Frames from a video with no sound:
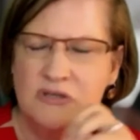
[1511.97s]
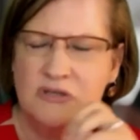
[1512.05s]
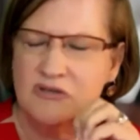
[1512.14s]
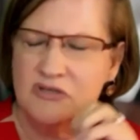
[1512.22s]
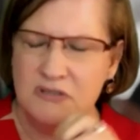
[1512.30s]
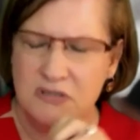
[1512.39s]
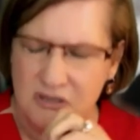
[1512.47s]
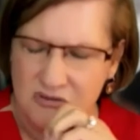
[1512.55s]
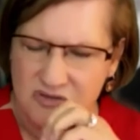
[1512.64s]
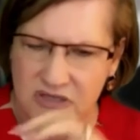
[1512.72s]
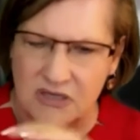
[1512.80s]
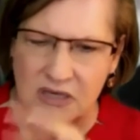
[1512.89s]
And
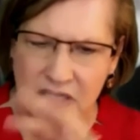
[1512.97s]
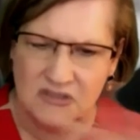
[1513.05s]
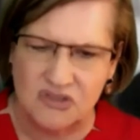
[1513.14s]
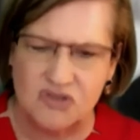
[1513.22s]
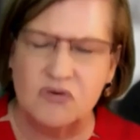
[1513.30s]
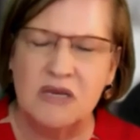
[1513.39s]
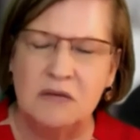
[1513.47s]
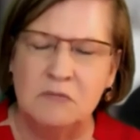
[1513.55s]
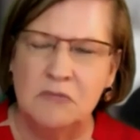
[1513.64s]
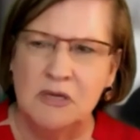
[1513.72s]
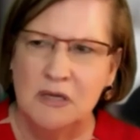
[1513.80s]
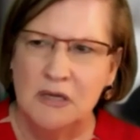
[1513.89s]
there's an
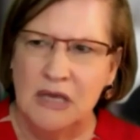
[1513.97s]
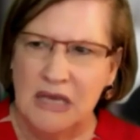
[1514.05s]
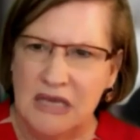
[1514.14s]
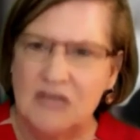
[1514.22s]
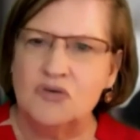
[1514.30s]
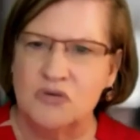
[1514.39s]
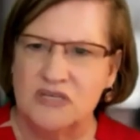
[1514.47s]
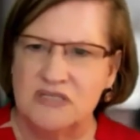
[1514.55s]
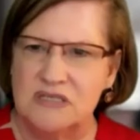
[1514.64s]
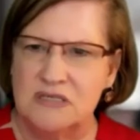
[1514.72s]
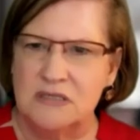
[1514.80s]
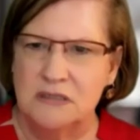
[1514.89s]
extreme
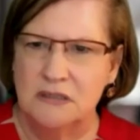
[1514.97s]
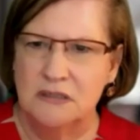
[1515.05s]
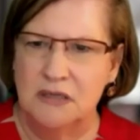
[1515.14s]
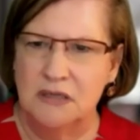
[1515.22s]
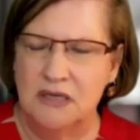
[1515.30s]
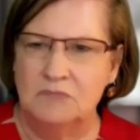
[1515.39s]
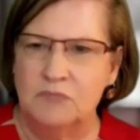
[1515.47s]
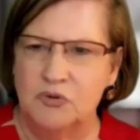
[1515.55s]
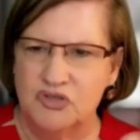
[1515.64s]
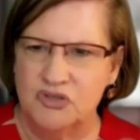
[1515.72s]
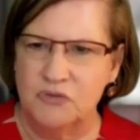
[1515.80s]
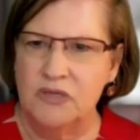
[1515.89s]
interest in
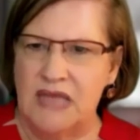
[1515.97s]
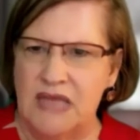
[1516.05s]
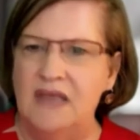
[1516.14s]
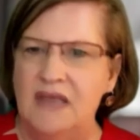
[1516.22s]
pursuing that.